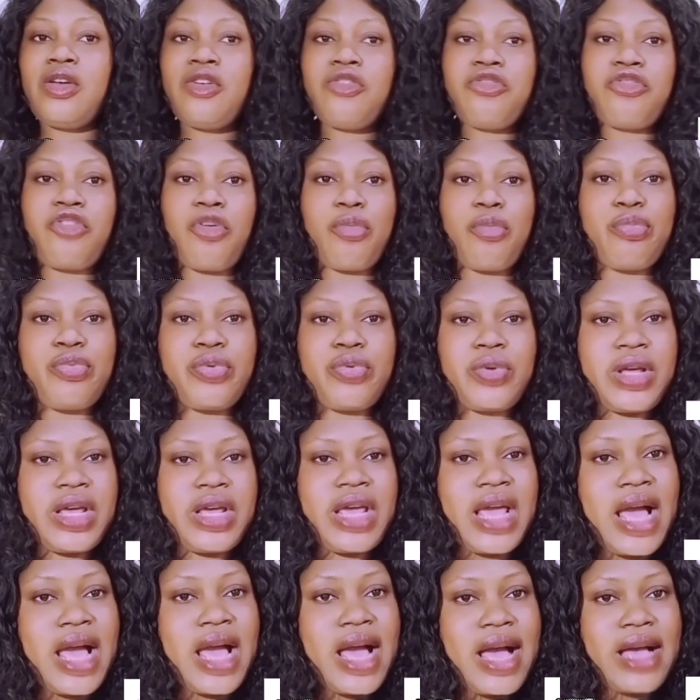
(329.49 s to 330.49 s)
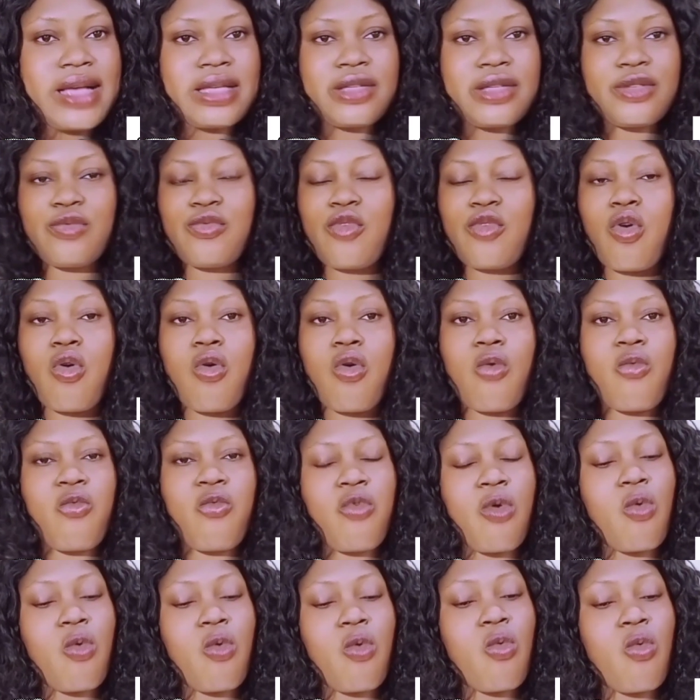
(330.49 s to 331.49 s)
for prayers or
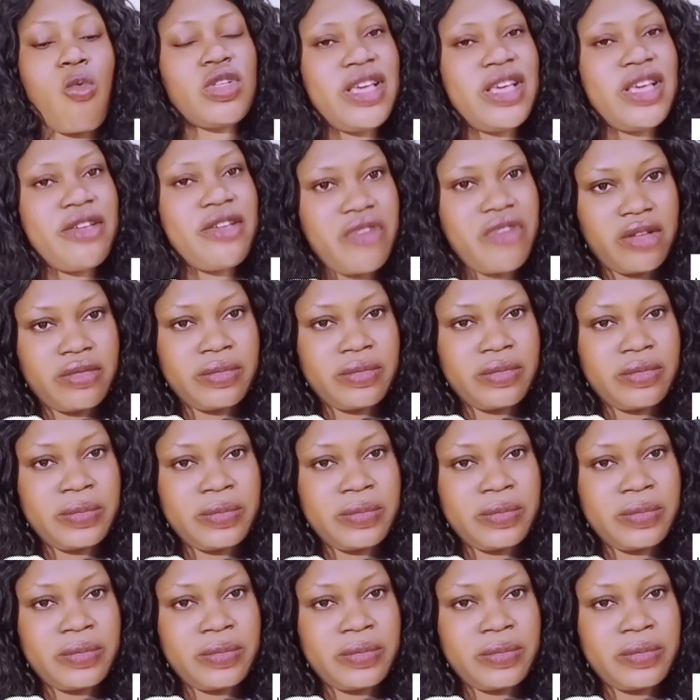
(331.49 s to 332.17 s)
for whatever,